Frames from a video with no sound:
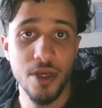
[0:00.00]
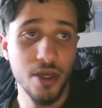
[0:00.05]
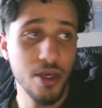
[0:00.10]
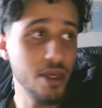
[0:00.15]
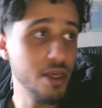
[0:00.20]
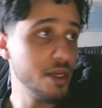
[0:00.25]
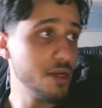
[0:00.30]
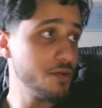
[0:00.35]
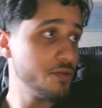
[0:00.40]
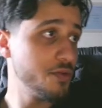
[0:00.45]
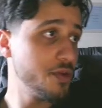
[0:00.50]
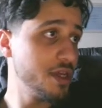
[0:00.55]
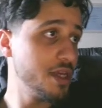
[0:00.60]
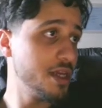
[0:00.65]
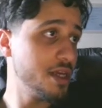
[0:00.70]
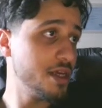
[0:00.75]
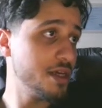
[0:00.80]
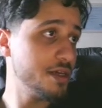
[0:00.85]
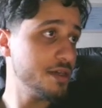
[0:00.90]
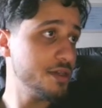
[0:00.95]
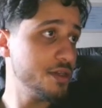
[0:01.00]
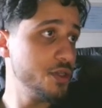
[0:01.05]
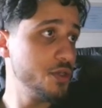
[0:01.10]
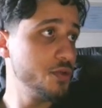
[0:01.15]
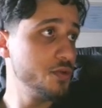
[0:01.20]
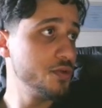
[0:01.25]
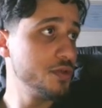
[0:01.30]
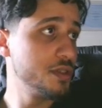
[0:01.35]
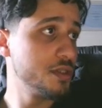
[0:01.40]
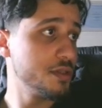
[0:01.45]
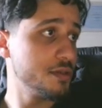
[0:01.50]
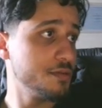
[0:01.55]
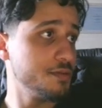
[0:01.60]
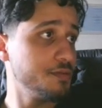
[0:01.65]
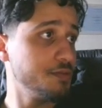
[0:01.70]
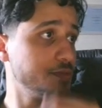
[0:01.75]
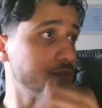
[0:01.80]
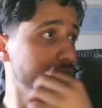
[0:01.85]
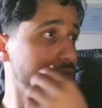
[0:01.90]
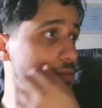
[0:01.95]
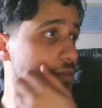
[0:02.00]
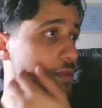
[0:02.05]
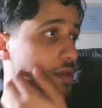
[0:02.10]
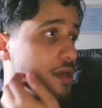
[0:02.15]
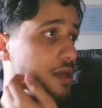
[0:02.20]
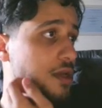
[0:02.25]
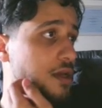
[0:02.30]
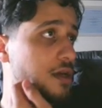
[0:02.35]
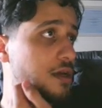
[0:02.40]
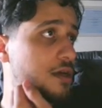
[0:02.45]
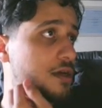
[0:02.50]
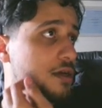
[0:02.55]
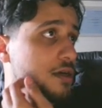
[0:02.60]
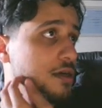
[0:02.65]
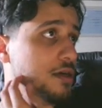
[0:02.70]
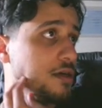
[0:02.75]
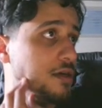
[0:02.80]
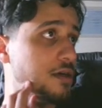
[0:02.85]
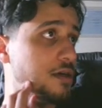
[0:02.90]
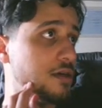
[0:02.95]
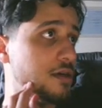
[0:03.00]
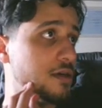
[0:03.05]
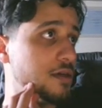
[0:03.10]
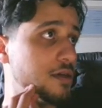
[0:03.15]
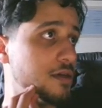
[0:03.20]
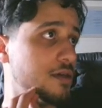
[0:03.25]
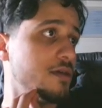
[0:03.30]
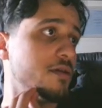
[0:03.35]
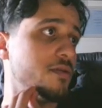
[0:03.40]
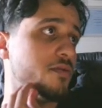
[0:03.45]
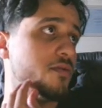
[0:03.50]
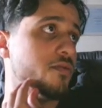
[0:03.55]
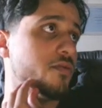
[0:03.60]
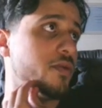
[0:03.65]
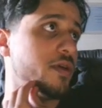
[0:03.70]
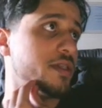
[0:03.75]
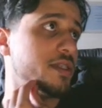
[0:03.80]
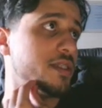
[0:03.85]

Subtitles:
here, we're gonna use 1